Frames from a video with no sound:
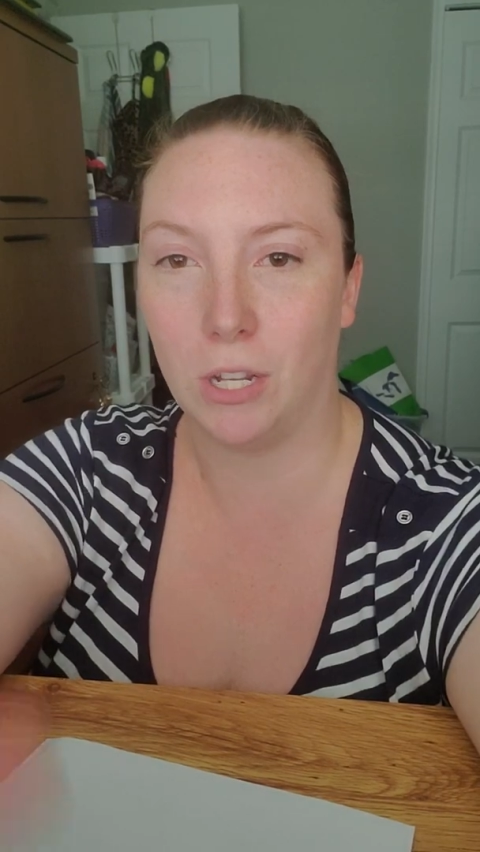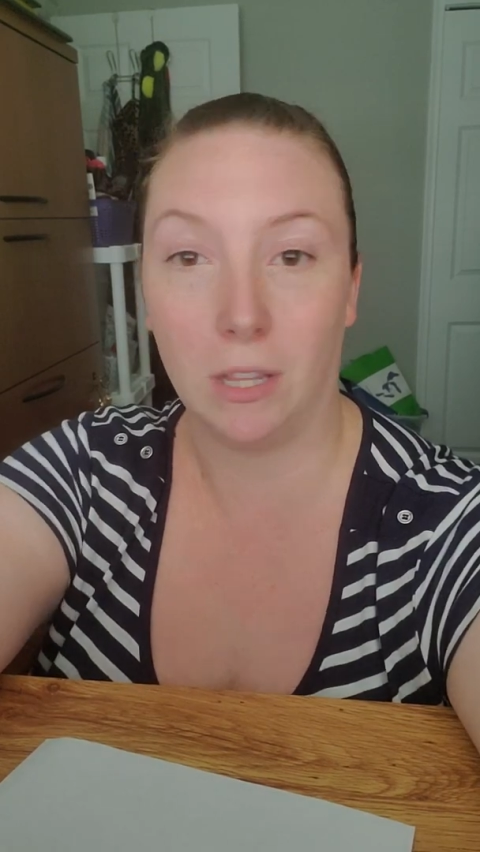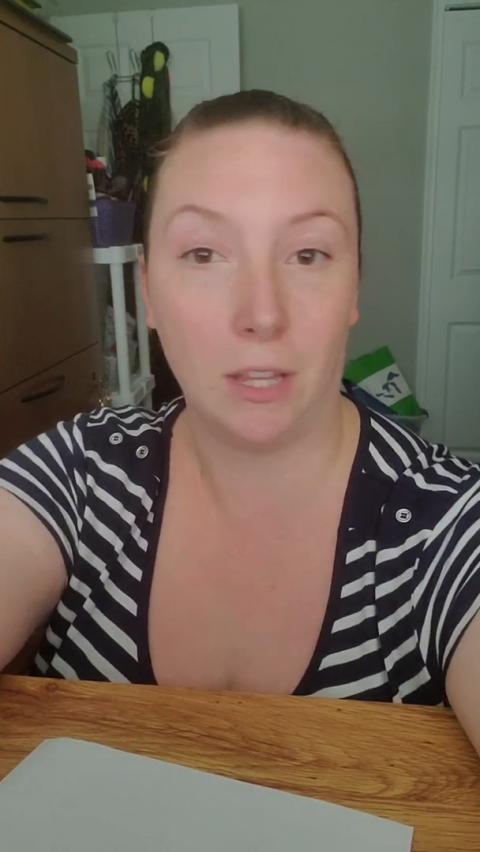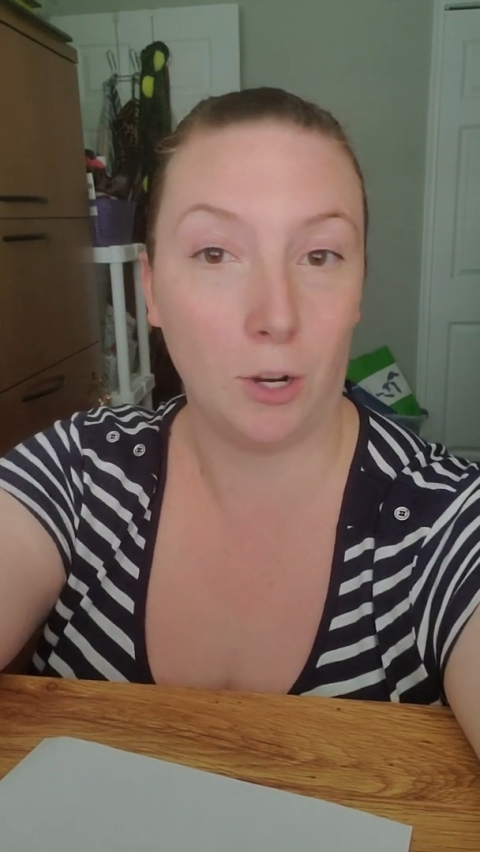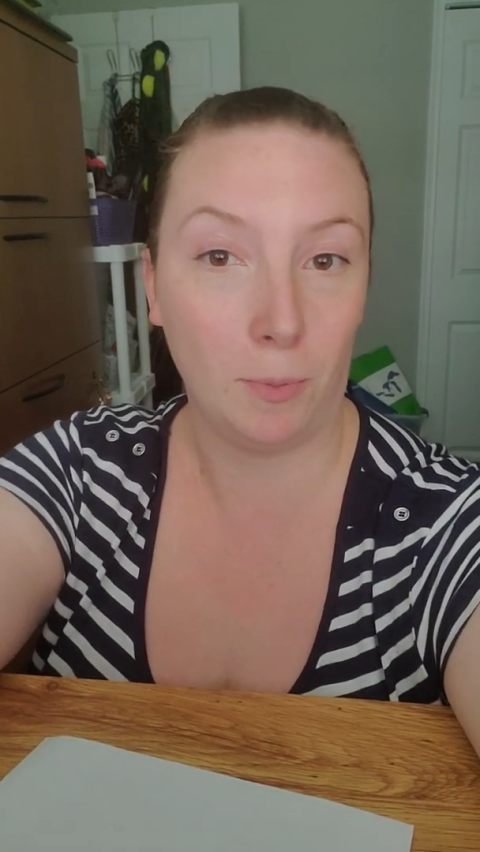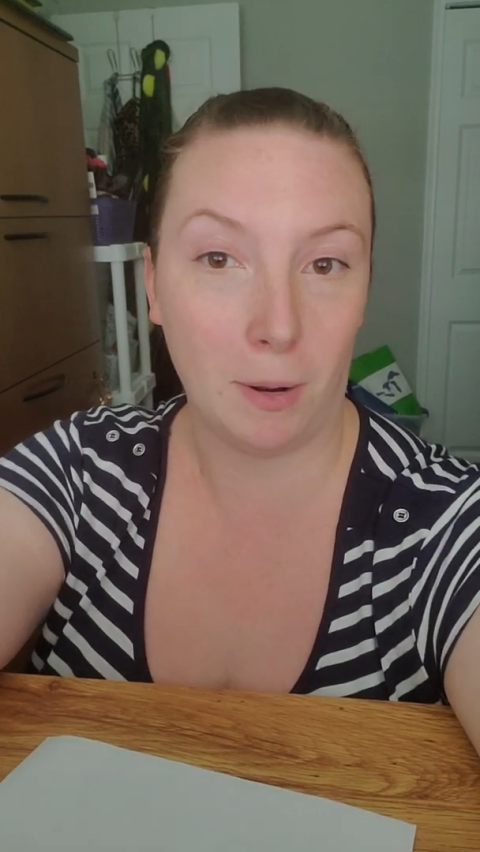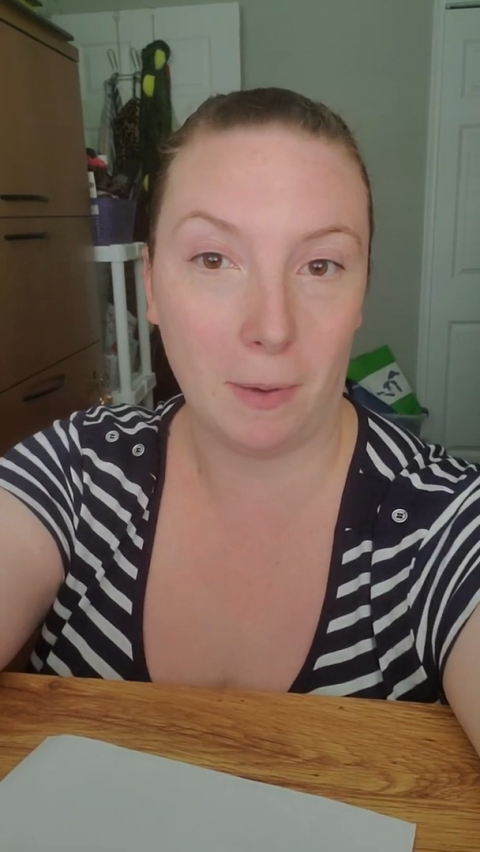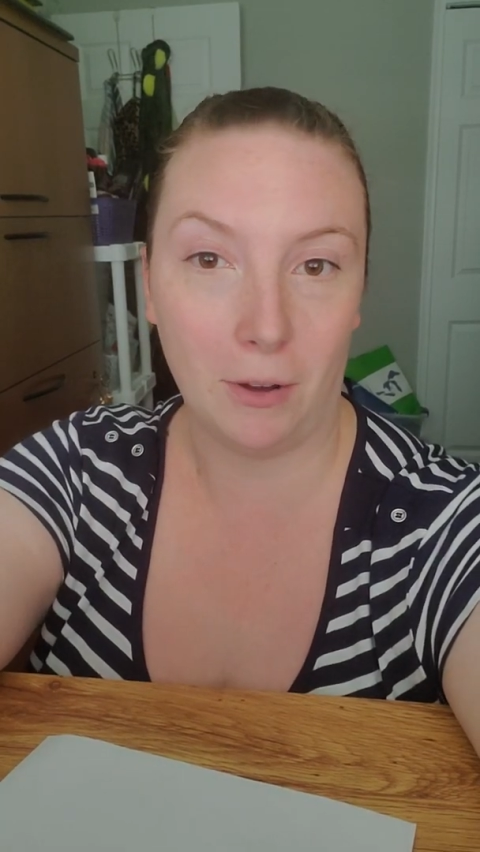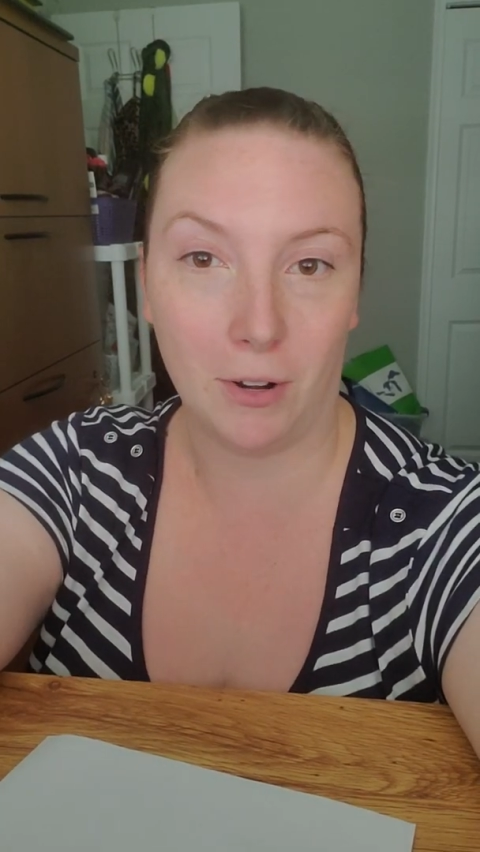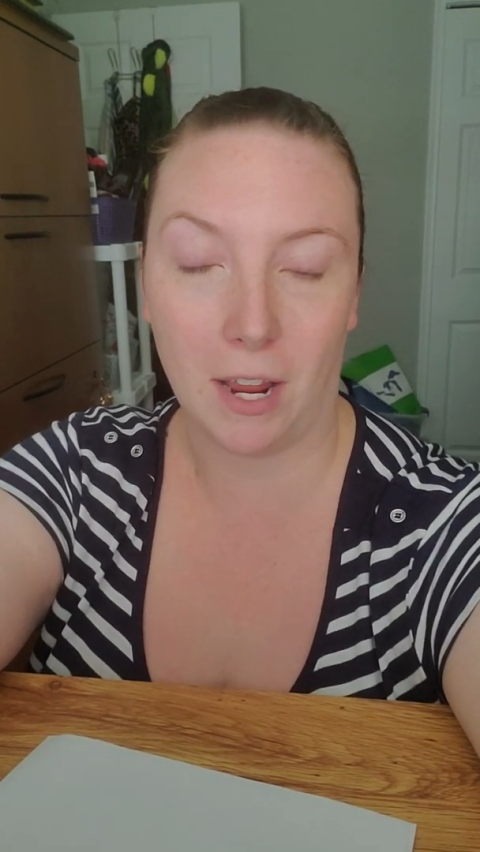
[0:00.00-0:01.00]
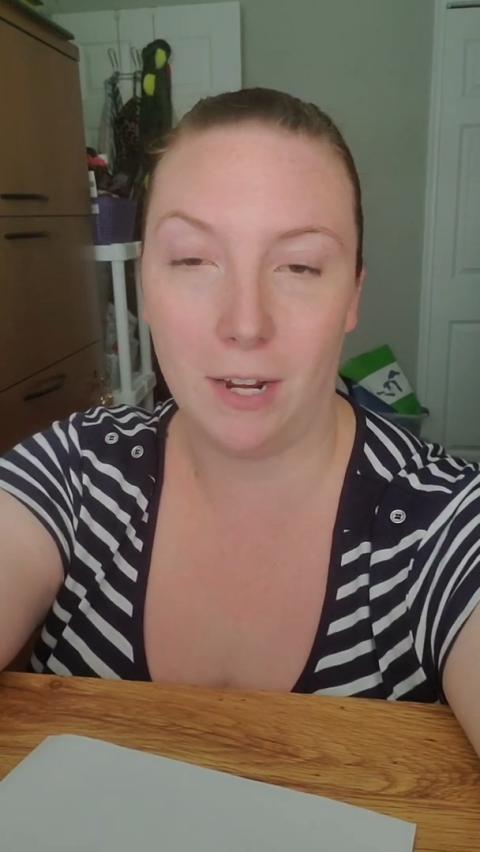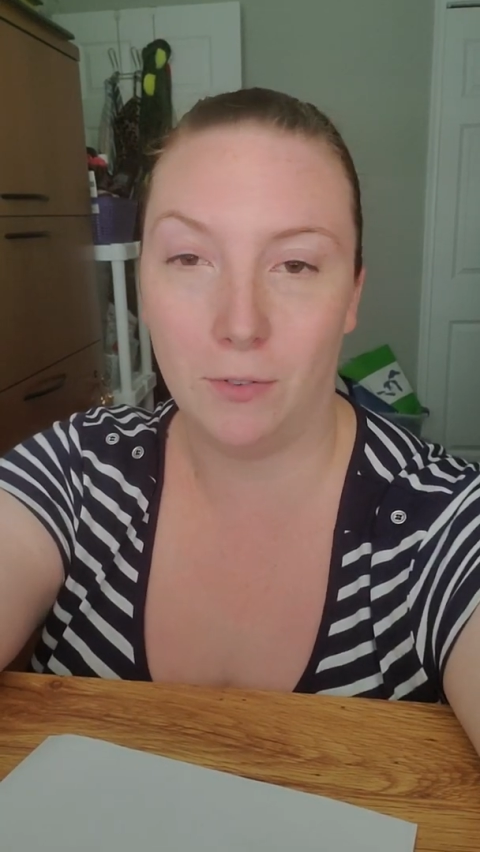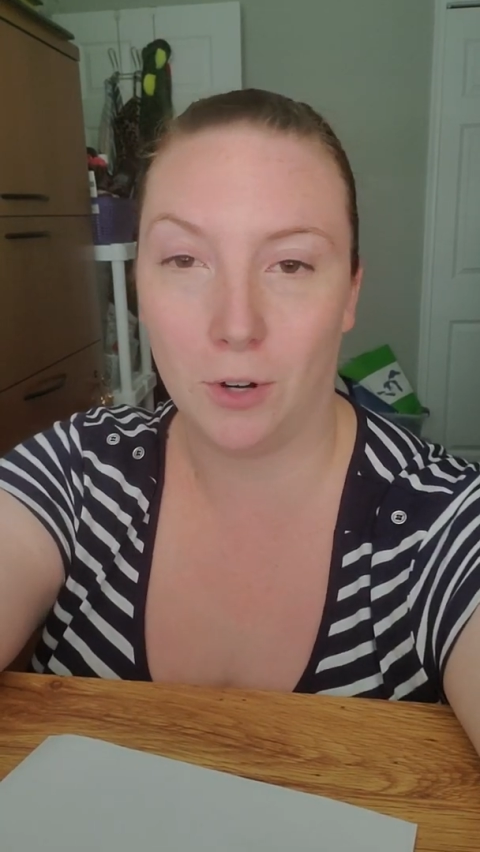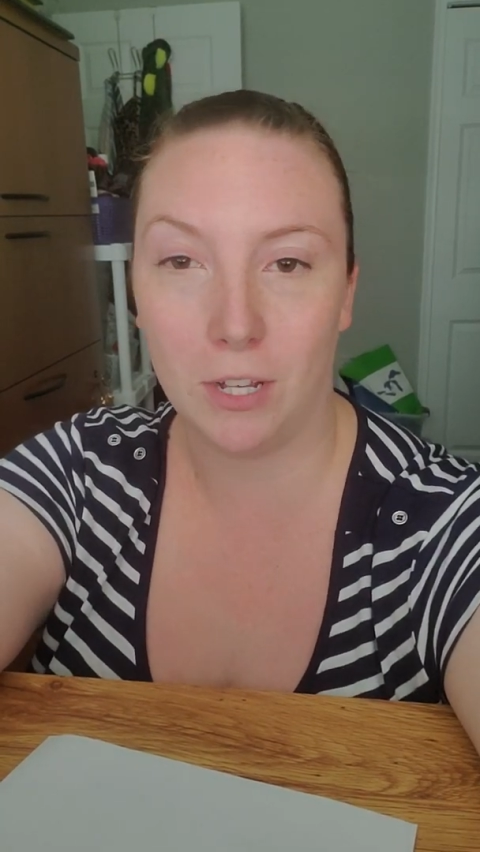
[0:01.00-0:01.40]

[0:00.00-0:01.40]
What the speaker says: a little bit about kind of her